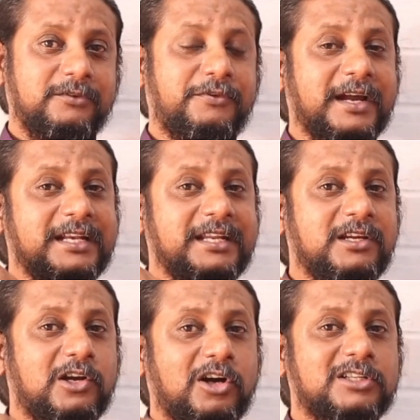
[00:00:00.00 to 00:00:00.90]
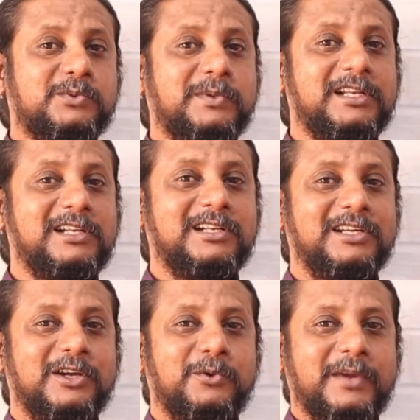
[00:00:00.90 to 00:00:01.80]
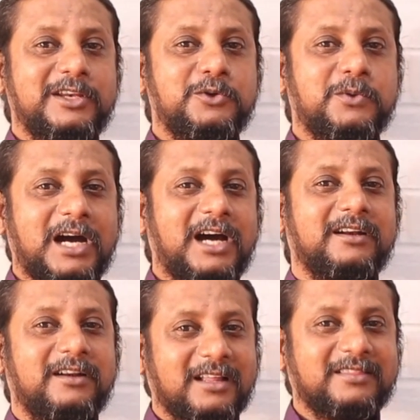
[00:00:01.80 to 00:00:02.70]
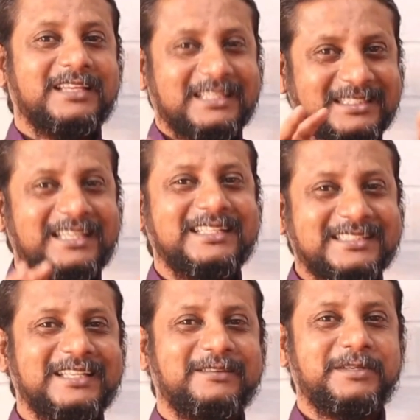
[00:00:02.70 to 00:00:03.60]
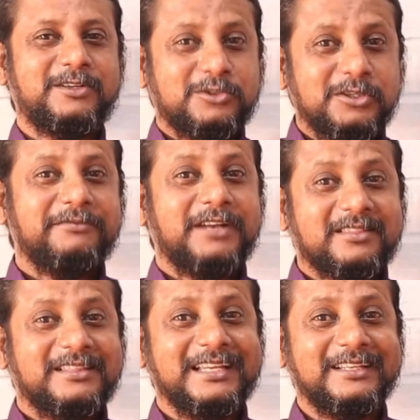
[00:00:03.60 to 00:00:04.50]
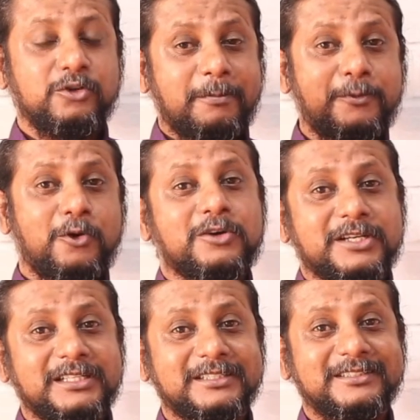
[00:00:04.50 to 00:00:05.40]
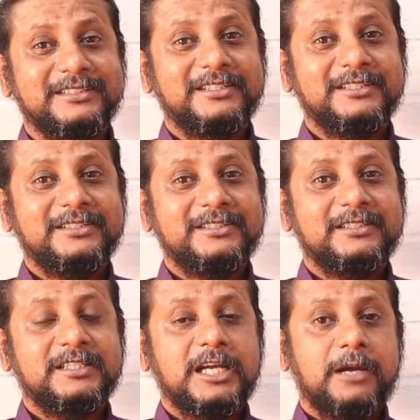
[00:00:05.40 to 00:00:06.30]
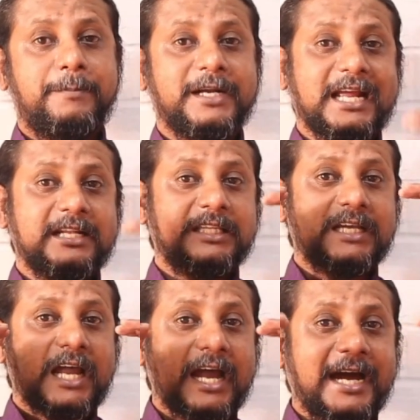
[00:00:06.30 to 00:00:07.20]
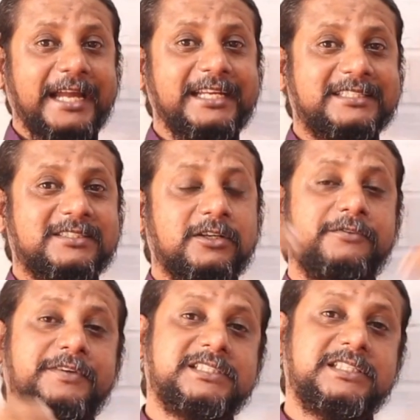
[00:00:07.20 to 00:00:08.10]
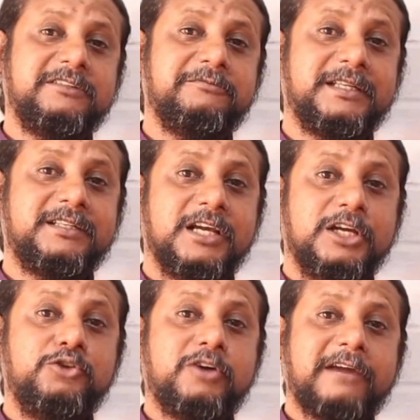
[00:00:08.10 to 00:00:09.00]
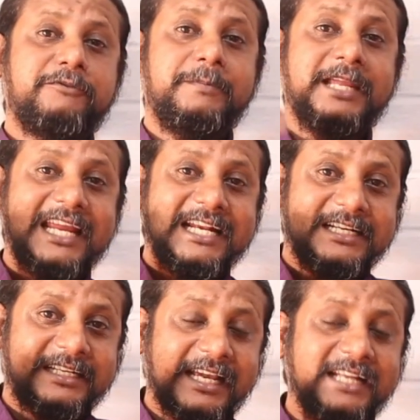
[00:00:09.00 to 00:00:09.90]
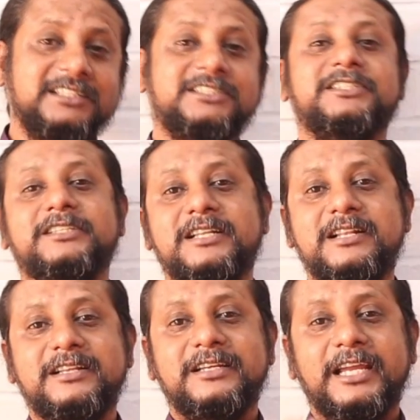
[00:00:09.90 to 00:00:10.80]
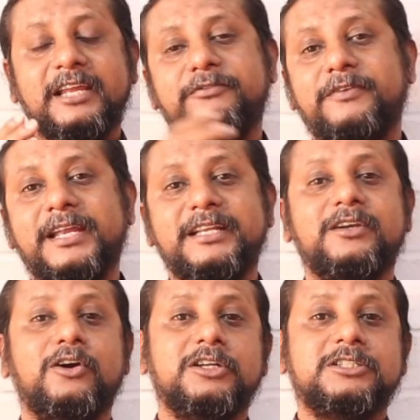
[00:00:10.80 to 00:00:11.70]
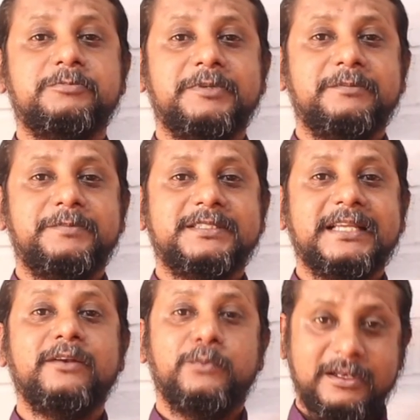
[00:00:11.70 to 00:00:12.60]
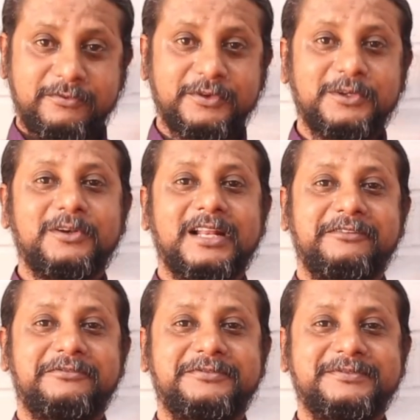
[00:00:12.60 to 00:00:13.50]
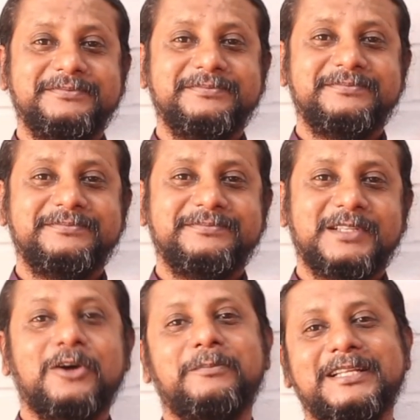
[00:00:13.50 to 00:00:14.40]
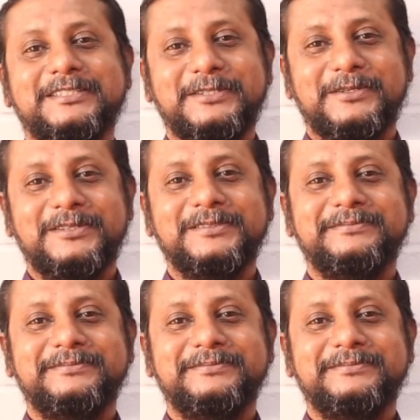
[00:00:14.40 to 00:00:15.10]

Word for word: Finding God's will when you are nothing is easy because you have nothing, you're broken. But at the heights of achievement, you have to be intentional in finding God's purpose and will for your life. God bless you all.